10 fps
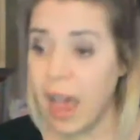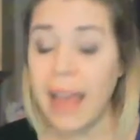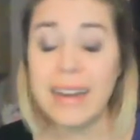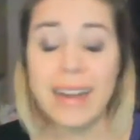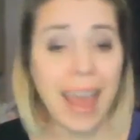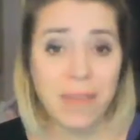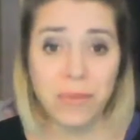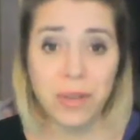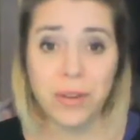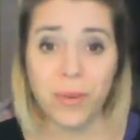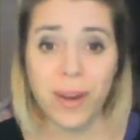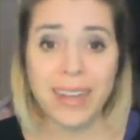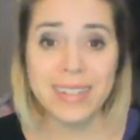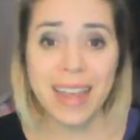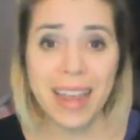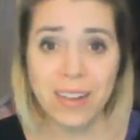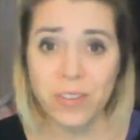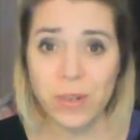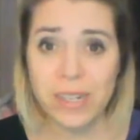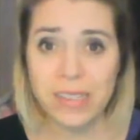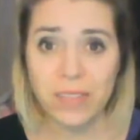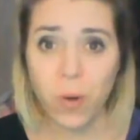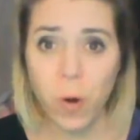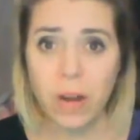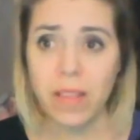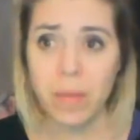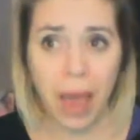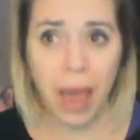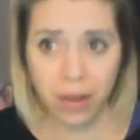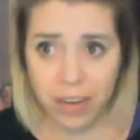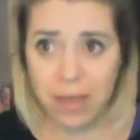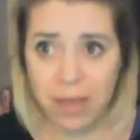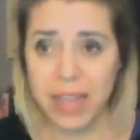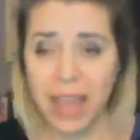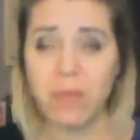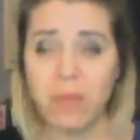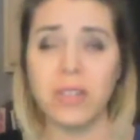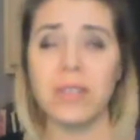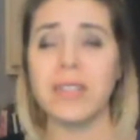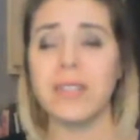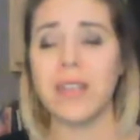I didn't have any grand day entries for the Packer game day, which was sad.